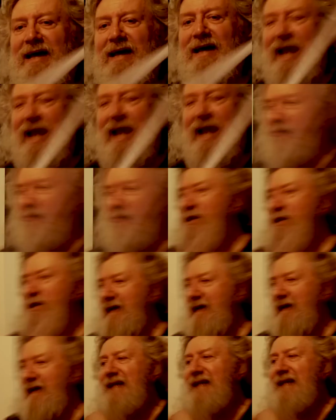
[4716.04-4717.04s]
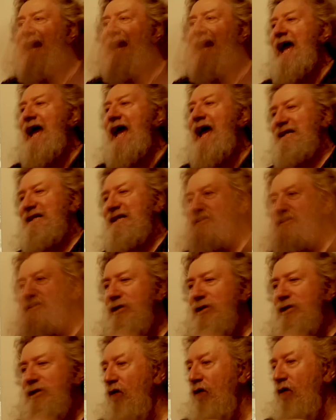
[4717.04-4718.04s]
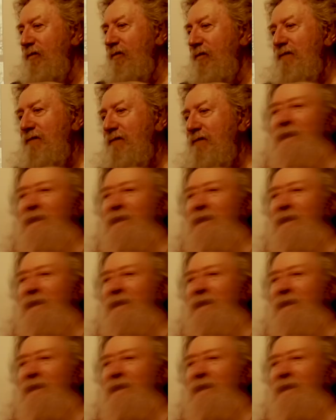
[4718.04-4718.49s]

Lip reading: And if we take that axis and we go from